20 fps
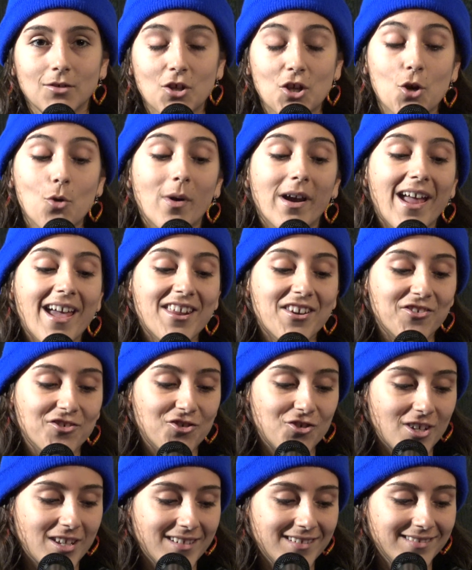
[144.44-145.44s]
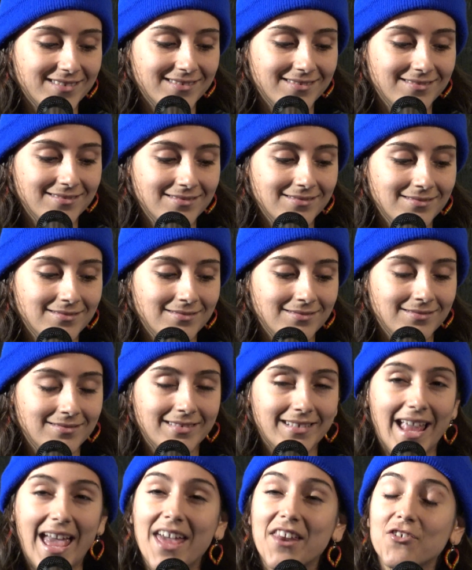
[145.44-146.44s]
Your energy,
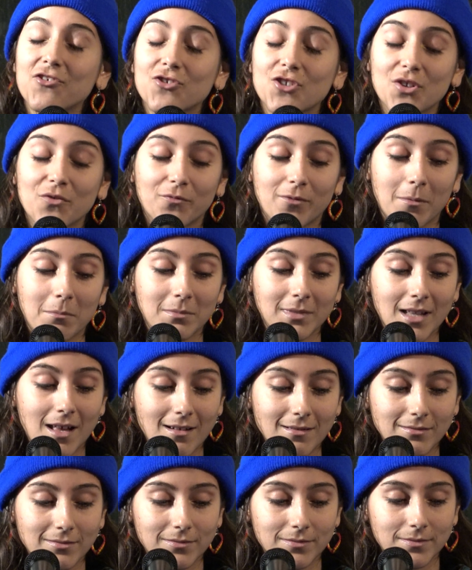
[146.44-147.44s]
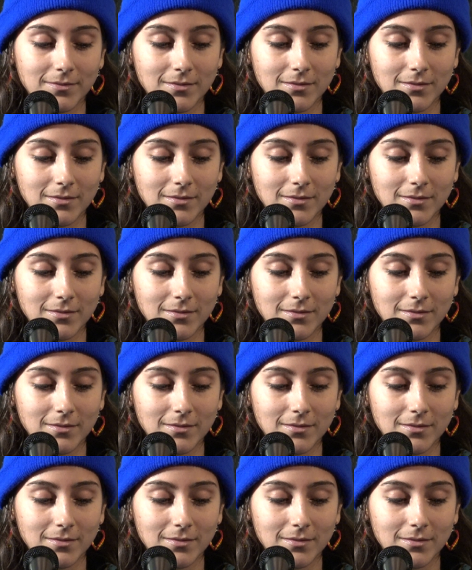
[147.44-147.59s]
energy from love,